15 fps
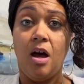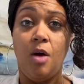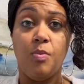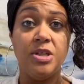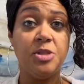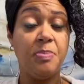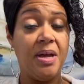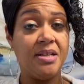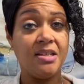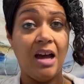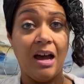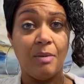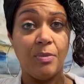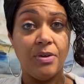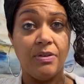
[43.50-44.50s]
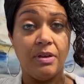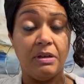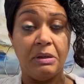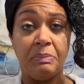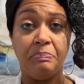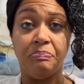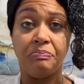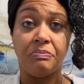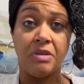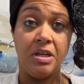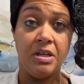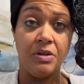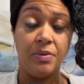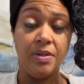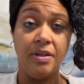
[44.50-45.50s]
We spent time with him
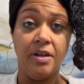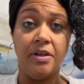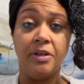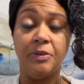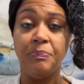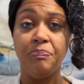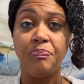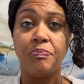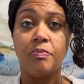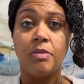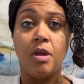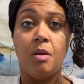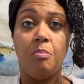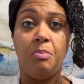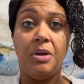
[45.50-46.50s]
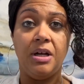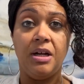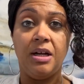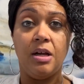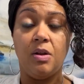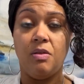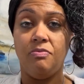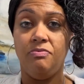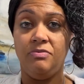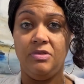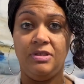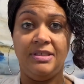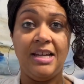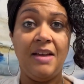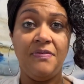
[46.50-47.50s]
here and there, but
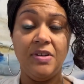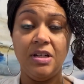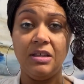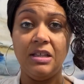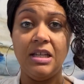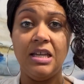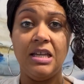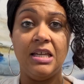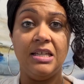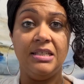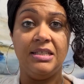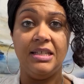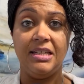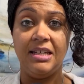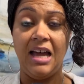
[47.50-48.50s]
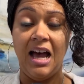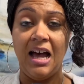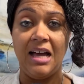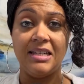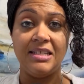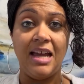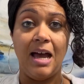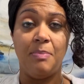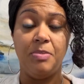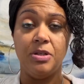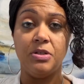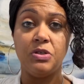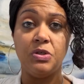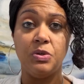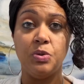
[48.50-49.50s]
definitely did not tap
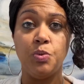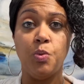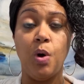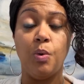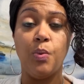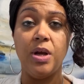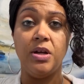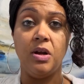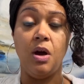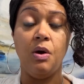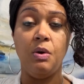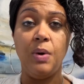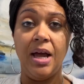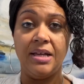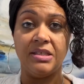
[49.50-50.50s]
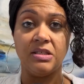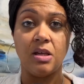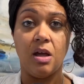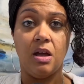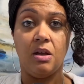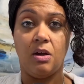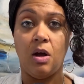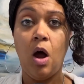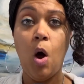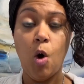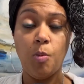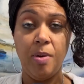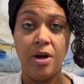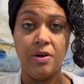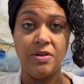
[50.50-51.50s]
into what we know as
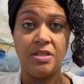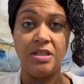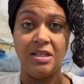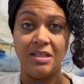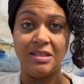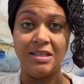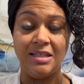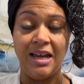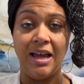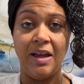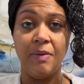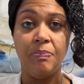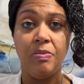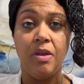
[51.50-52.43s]
co-parenting today.